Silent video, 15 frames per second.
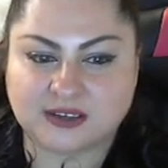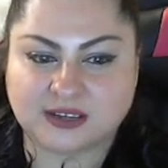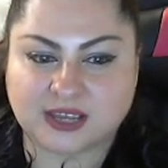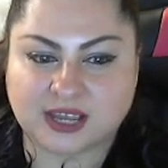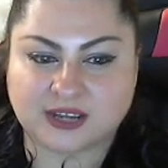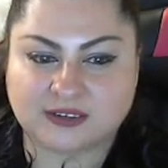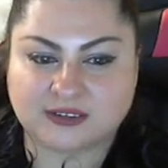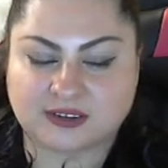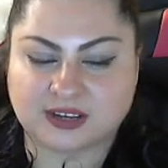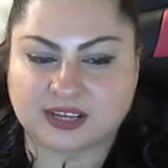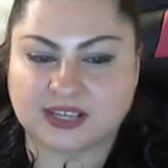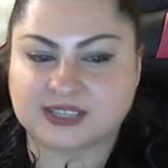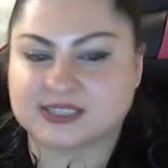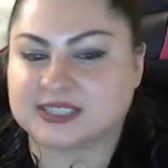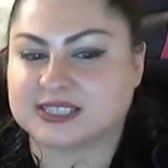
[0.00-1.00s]

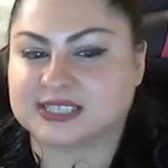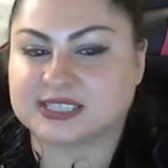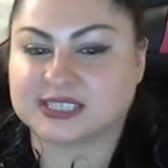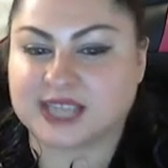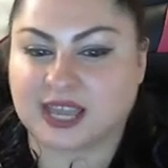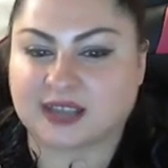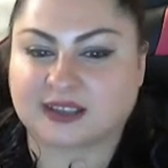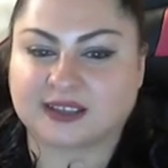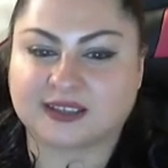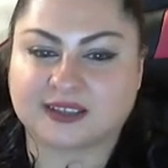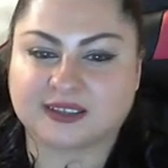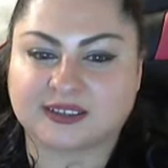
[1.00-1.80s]
uncategorized, it's tech.